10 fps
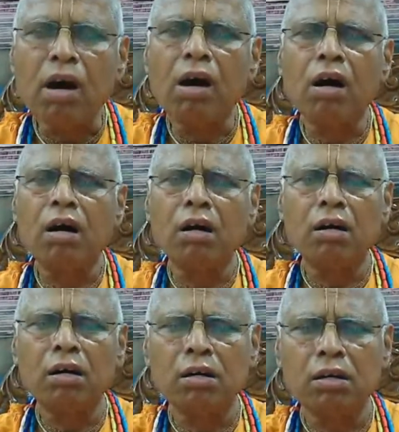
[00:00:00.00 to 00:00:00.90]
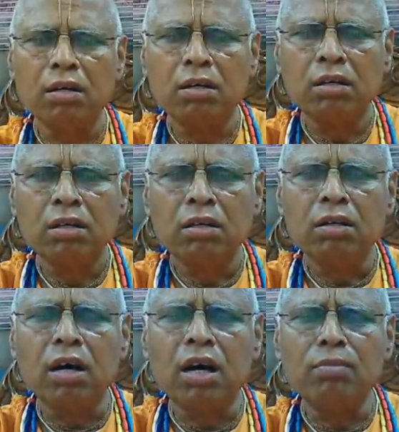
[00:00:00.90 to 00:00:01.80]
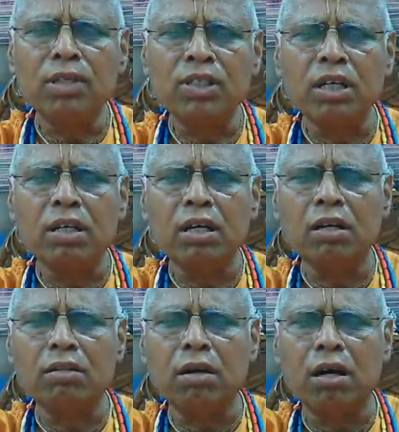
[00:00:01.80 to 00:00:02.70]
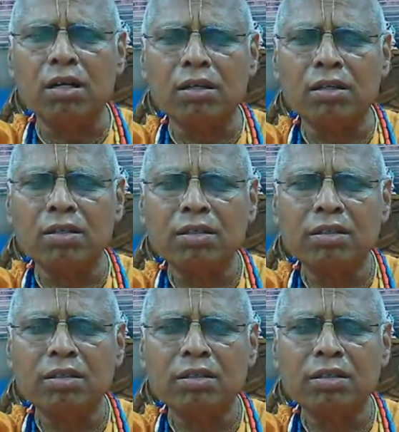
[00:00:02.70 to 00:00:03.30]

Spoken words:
Maha Nama Sankirtan.